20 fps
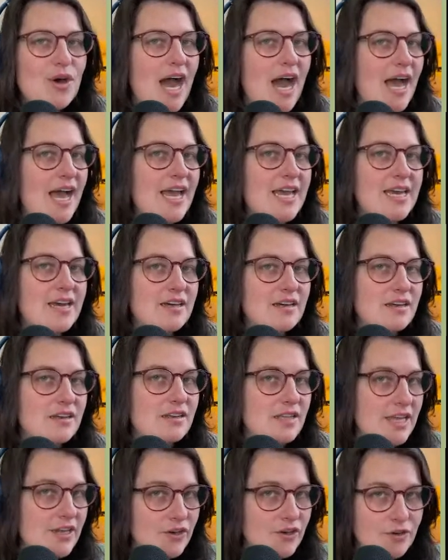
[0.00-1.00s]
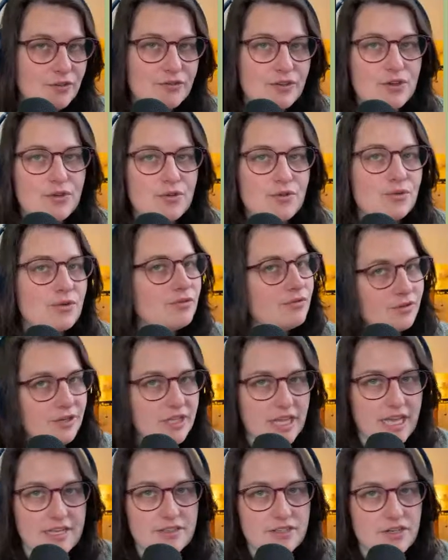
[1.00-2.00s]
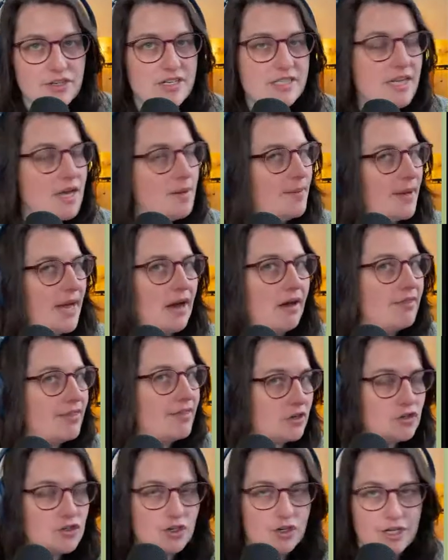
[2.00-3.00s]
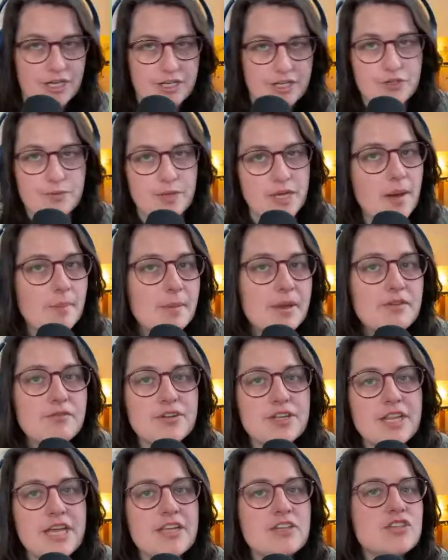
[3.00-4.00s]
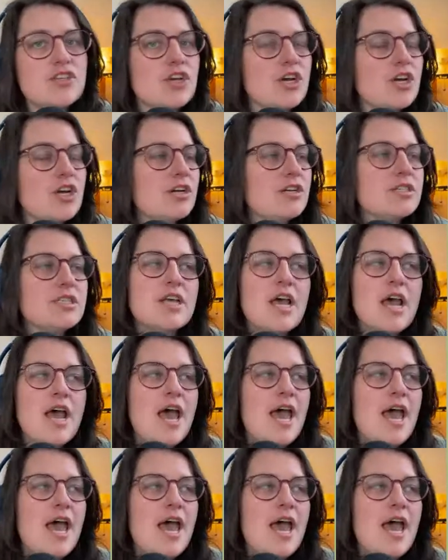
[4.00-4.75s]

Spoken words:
I interview freelancers about their journey to becoming freelancers